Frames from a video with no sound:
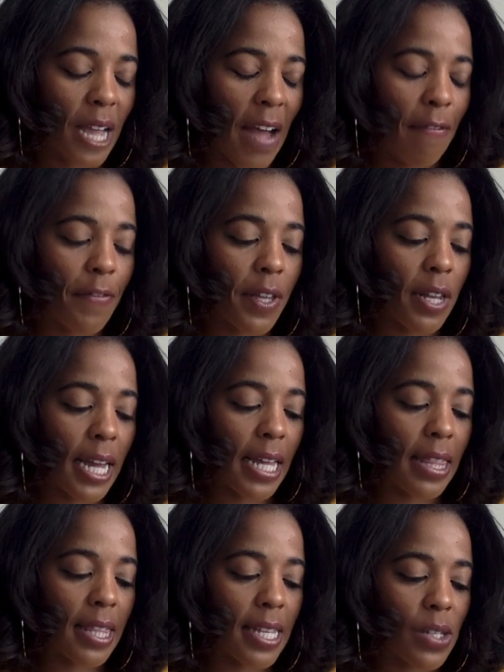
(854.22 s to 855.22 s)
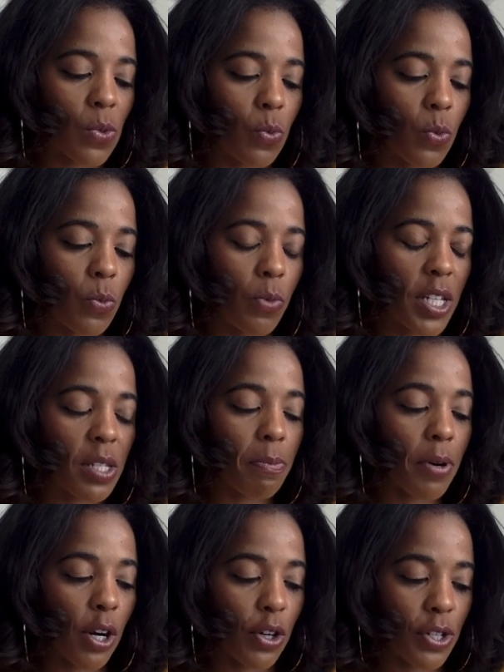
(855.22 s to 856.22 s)
I feel like this
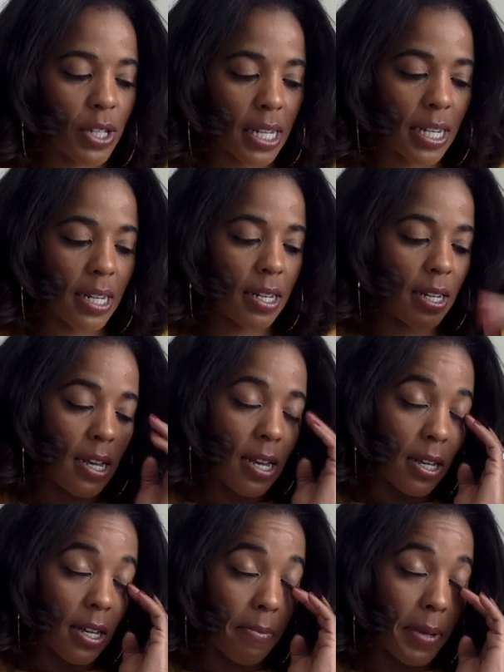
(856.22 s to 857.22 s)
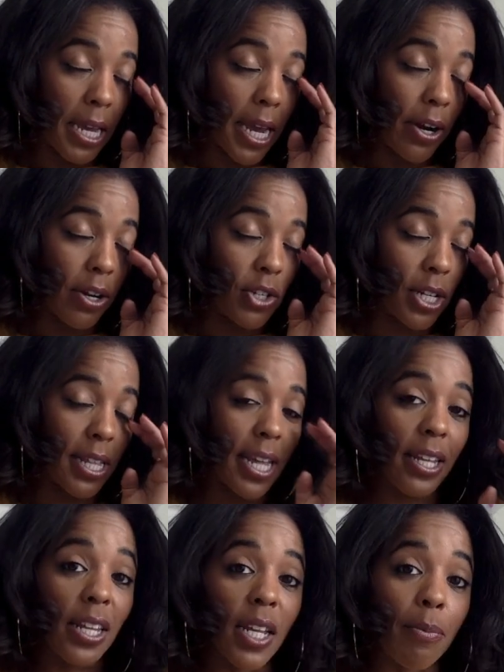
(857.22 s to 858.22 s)
person could be energy
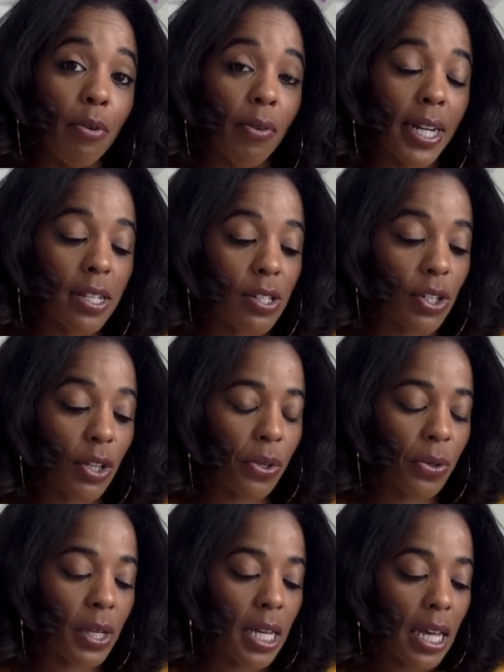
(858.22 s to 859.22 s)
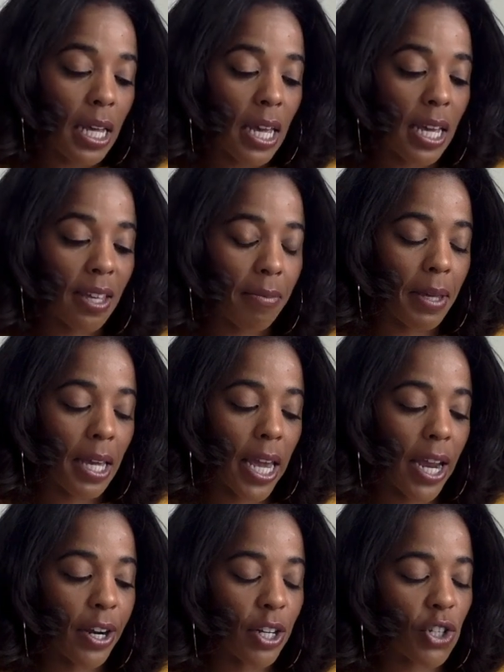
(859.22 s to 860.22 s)
that liberates you. It could be
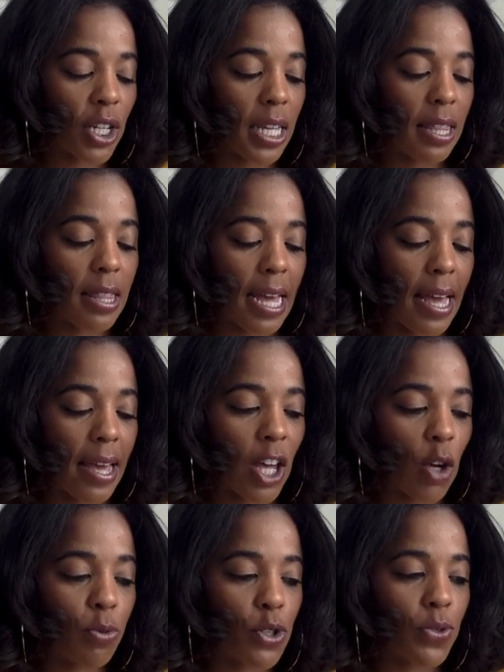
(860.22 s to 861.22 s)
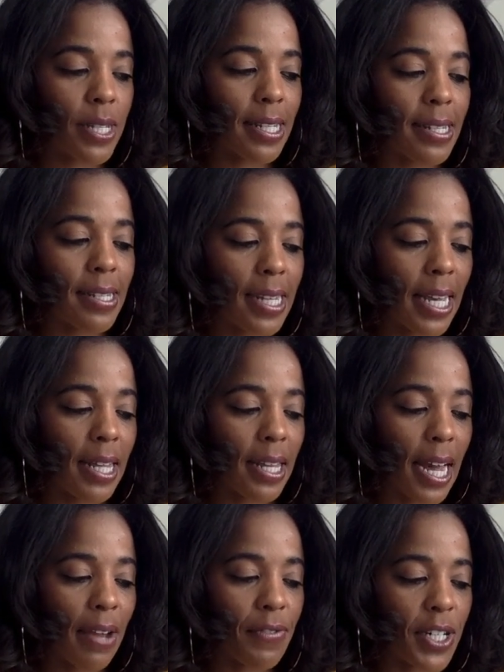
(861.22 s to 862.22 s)
energy that helps you to see
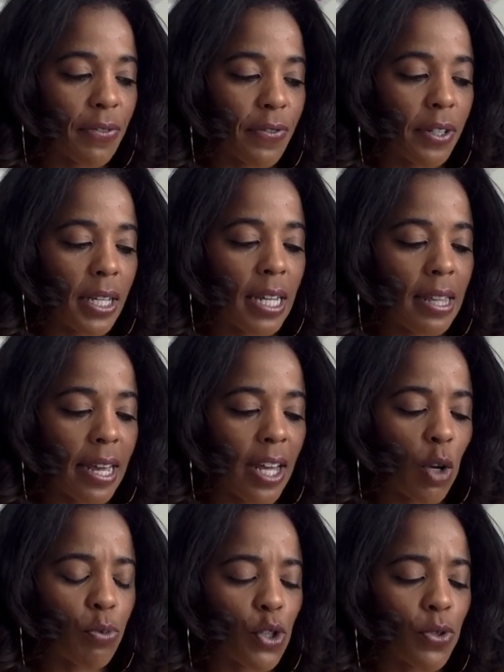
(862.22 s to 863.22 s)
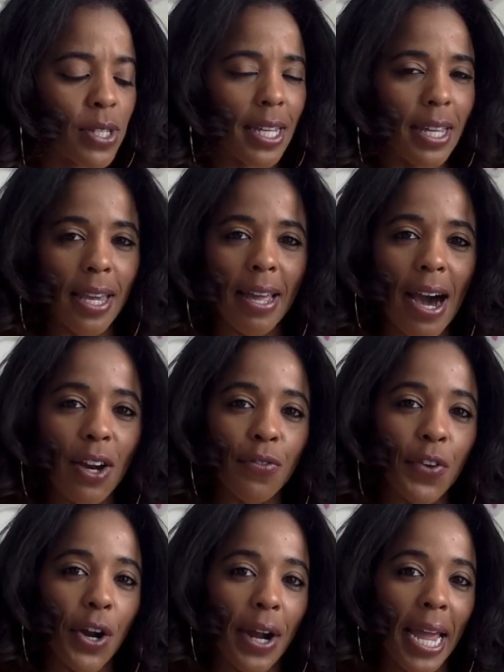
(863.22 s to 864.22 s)
life differently, that helps you to get out of
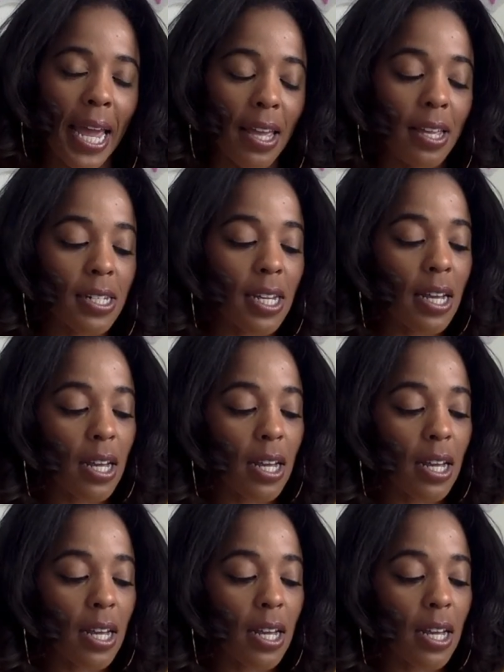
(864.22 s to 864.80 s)
your head,